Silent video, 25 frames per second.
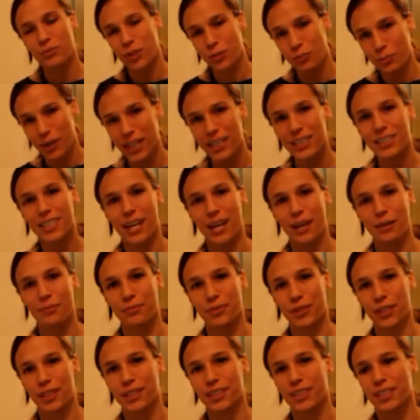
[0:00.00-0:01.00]
You make time
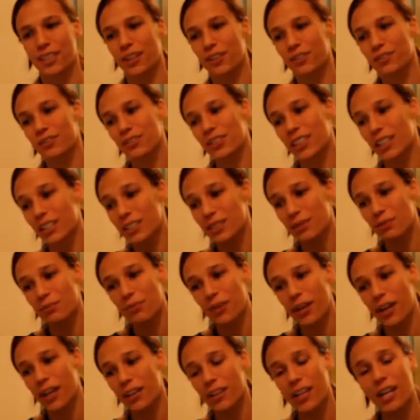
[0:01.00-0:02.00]
for yourself. There's
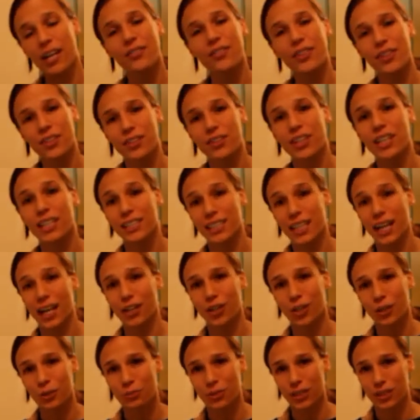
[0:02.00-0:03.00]
a lot of other things that I
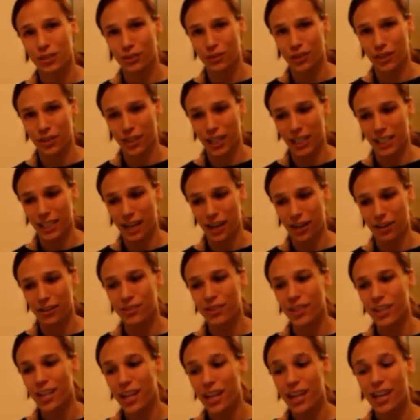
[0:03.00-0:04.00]
could be doing right
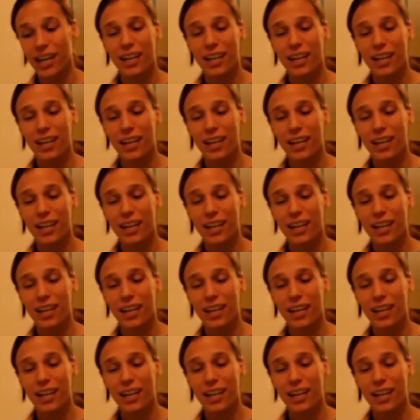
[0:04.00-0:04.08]
now